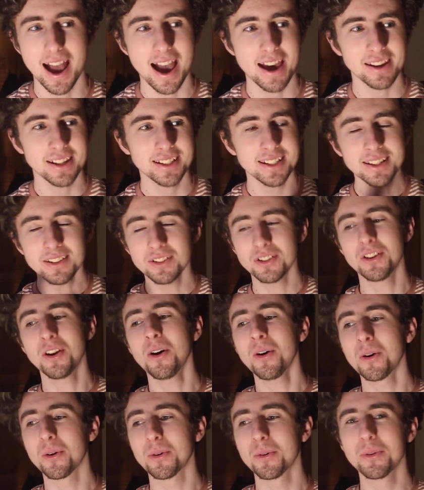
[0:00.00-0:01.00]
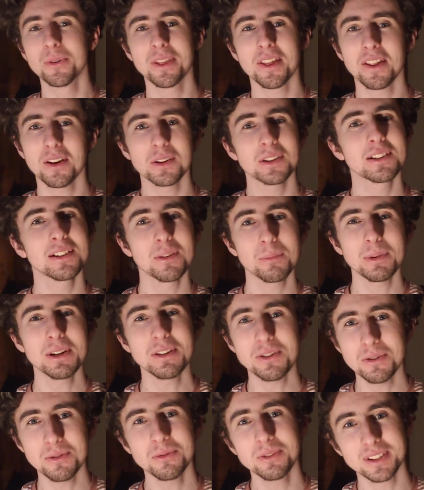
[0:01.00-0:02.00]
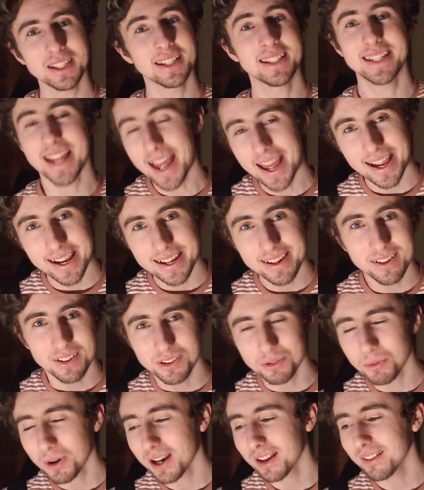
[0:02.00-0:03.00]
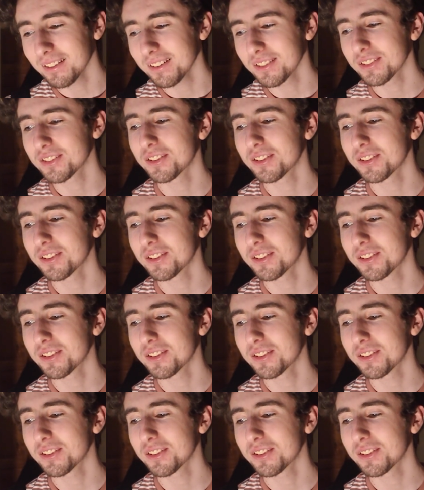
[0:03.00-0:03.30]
And I didn't know that there was going to be news today as well.